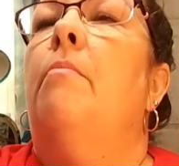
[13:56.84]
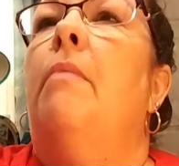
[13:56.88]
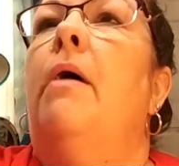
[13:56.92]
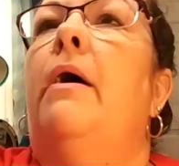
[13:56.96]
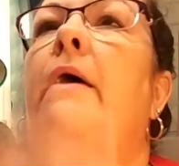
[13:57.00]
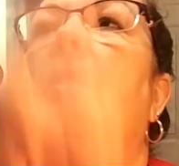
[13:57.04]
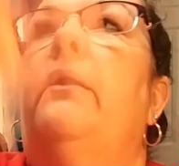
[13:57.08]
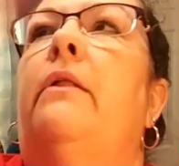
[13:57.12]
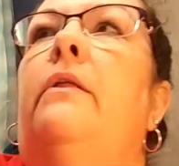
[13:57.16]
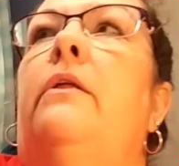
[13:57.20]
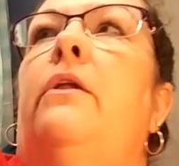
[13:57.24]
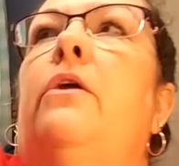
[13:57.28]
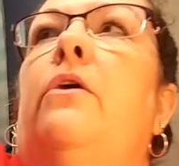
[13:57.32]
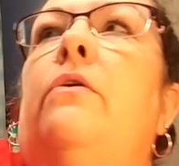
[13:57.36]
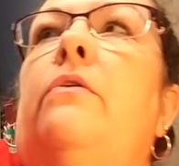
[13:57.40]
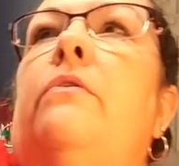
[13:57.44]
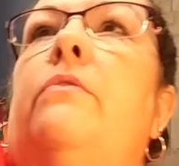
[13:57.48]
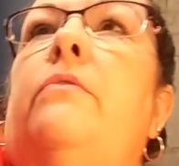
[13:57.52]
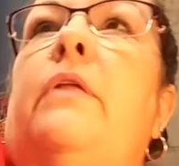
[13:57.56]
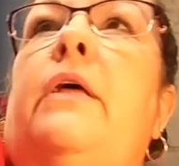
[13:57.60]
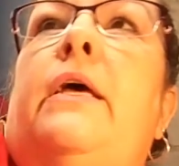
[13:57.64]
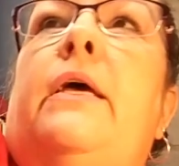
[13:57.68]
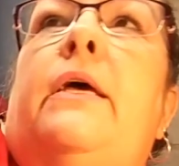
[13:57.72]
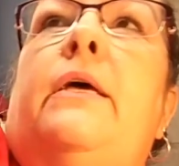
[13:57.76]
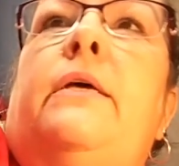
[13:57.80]
modeling
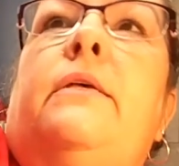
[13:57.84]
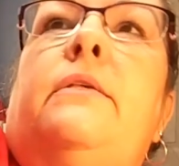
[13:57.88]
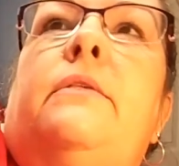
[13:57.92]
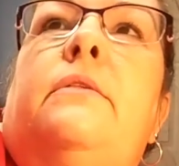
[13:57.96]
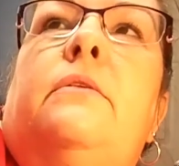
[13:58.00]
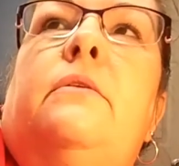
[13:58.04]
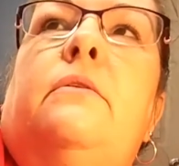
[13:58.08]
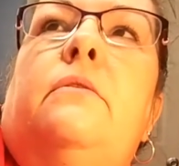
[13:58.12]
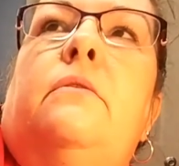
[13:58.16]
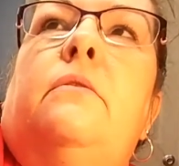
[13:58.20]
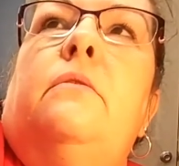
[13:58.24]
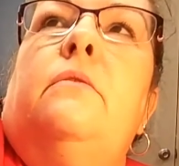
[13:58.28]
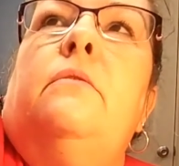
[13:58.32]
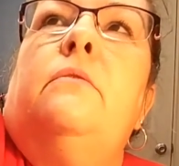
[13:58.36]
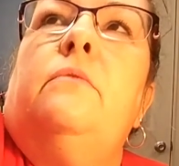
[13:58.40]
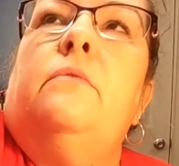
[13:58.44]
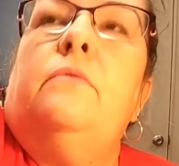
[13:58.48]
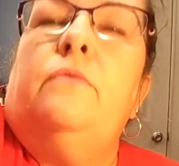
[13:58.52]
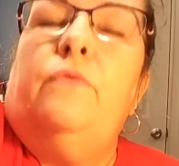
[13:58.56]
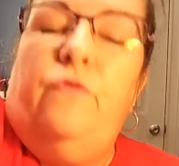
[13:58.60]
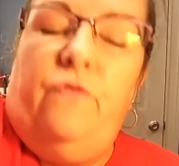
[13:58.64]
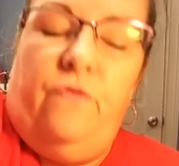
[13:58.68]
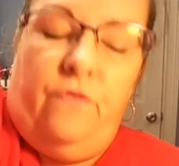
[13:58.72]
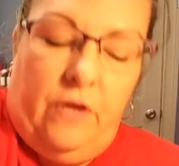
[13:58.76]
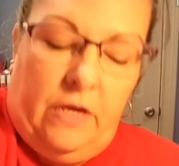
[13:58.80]
her legs and
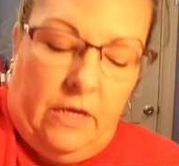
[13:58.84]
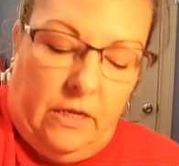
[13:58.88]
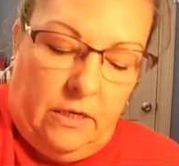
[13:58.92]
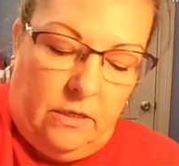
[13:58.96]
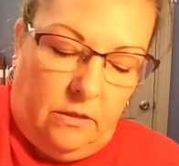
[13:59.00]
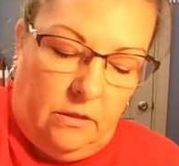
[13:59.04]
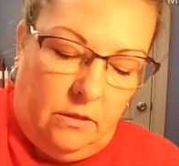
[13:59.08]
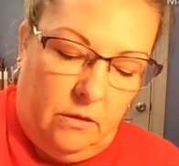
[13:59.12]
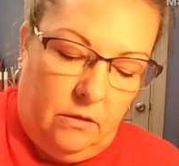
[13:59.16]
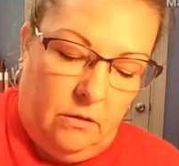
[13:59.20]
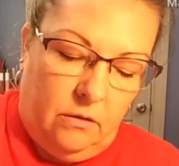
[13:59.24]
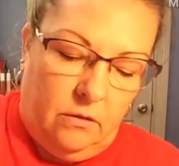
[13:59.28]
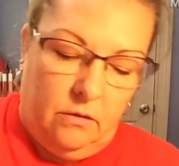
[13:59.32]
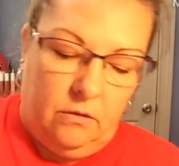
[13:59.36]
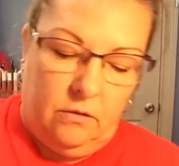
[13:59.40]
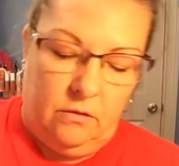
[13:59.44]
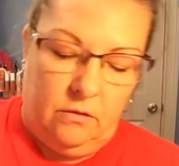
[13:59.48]
feet